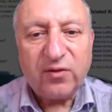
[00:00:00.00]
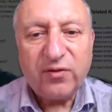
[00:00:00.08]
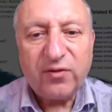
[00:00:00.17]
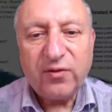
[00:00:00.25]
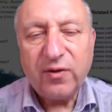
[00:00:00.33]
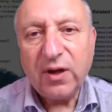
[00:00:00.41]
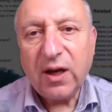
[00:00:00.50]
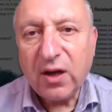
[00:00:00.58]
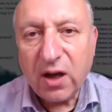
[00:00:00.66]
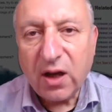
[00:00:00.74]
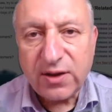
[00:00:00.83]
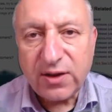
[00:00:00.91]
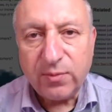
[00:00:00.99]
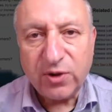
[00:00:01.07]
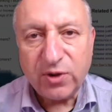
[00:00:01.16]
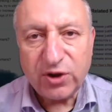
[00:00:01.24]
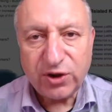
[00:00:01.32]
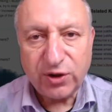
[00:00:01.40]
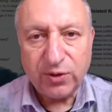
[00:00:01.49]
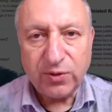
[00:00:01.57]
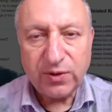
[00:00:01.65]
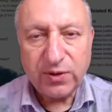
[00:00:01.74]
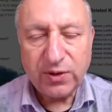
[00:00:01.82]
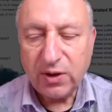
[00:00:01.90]
in the customer's shoes.
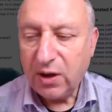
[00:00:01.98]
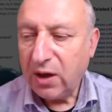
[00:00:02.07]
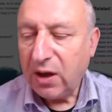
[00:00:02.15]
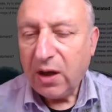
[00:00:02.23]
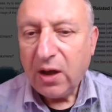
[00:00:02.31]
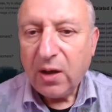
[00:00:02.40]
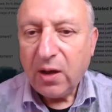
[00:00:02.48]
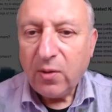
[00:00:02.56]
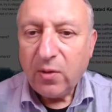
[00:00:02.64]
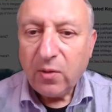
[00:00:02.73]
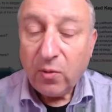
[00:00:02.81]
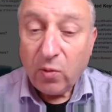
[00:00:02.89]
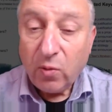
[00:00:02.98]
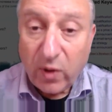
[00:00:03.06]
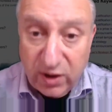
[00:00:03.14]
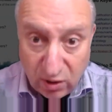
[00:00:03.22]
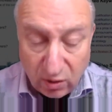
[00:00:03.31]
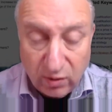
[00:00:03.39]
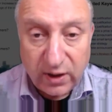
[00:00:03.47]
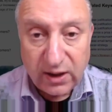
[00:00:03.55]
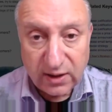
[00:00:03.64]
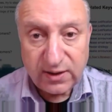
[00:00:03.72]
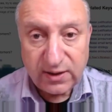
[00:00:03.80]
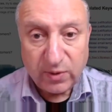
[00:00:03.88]
When you're a
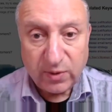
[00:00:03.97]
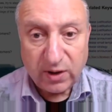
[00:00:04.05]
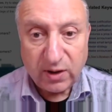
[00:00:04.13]
customer,